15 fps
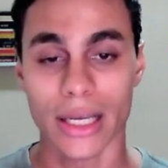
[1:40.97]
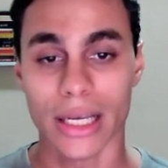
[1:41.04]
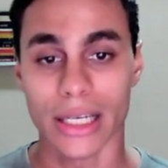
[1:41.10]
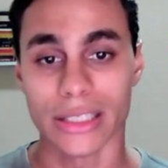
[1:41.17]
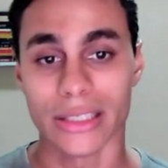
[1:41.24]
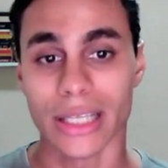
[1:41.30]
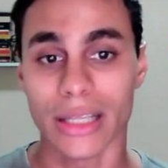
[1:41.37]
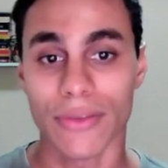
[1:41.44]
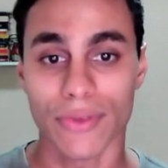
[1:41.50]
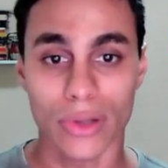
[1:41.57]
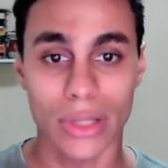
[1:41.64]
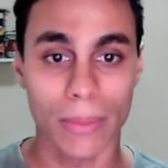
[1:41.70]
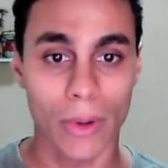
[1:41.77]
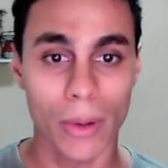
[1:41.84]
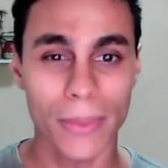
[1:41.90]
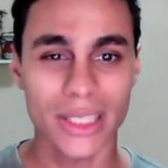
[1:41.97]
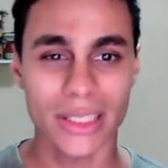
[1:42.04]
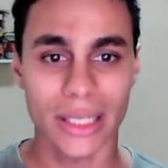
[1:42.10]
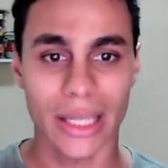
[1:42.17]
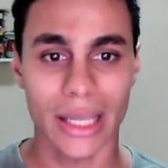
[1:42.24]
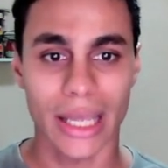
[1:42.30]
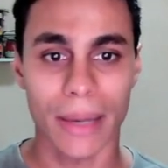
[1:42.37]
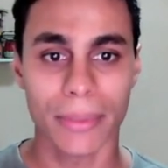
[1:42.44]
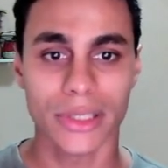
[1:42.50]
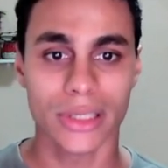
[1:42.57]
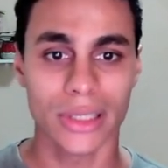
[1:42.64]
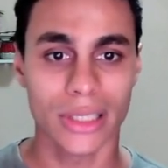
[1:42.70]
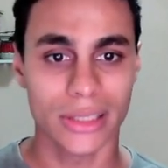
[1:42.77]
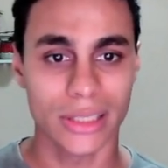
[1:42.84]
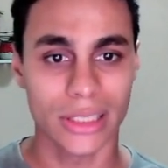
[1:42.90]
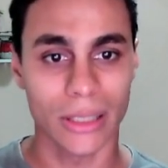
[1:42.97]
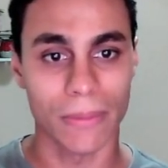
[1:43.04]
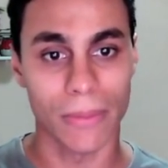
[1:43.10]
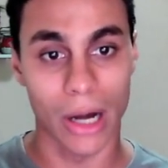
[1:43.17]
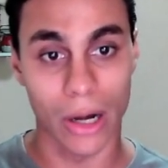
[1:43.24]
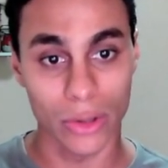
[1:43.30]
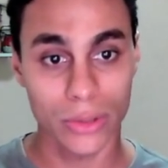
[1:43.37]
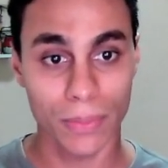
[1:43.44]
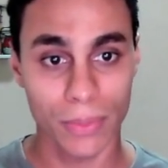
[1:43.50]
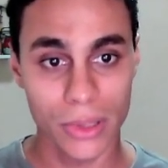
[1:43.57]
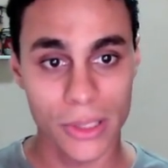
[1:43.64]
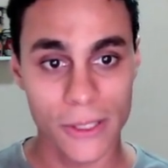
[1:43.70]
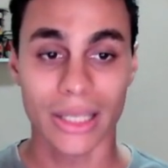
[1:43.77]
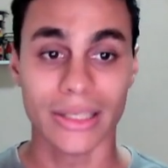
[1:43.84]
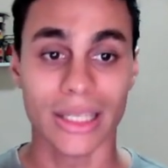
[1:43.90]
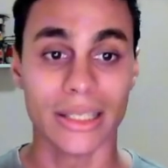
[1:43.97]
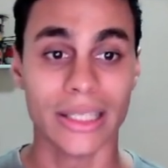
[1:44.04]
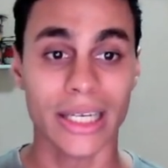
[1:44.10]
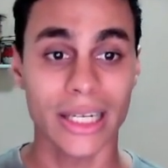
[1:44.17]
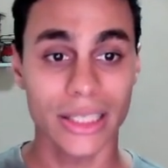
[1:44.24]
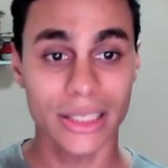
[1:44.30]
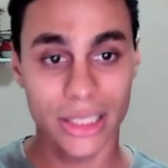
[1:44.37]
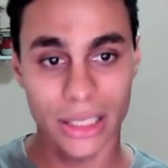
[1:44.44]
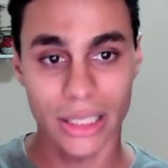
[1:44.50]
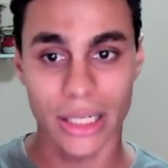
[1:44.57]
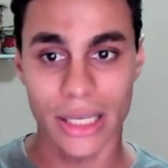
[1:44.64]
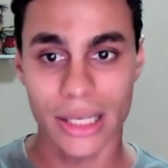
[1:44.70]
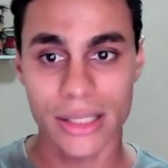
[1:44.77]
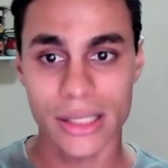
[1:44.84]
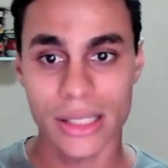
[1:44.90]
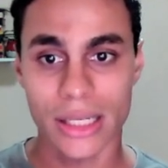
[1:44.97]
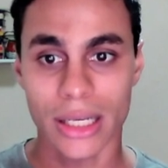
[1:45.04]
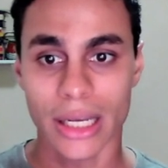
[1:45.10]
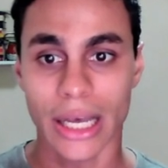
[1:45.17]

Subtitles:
is that from the moment I can capture the system outputs, the data it generates,